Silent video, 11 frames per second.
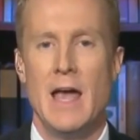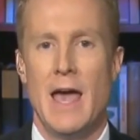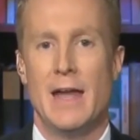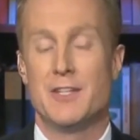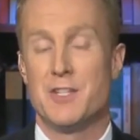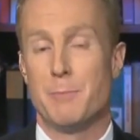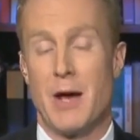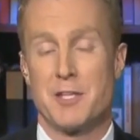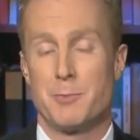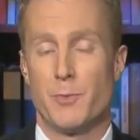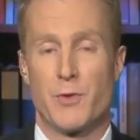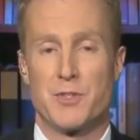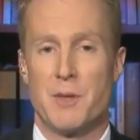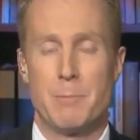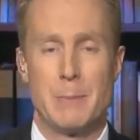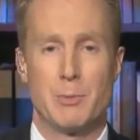And it's impossible for
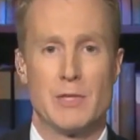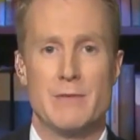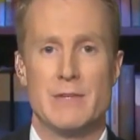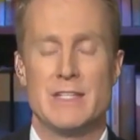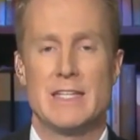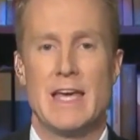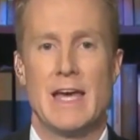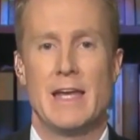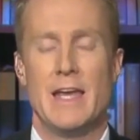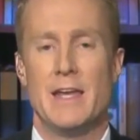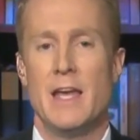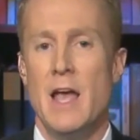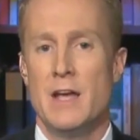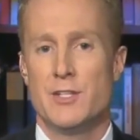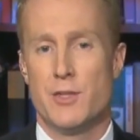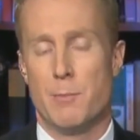some people even to get in
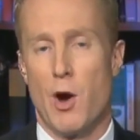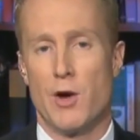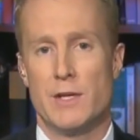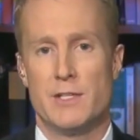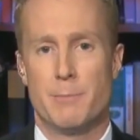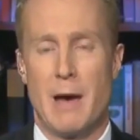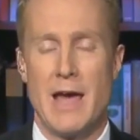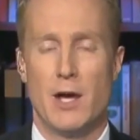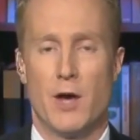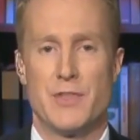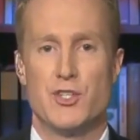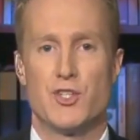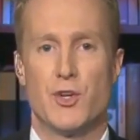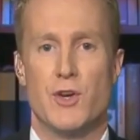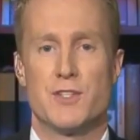to the market to buy health insurance.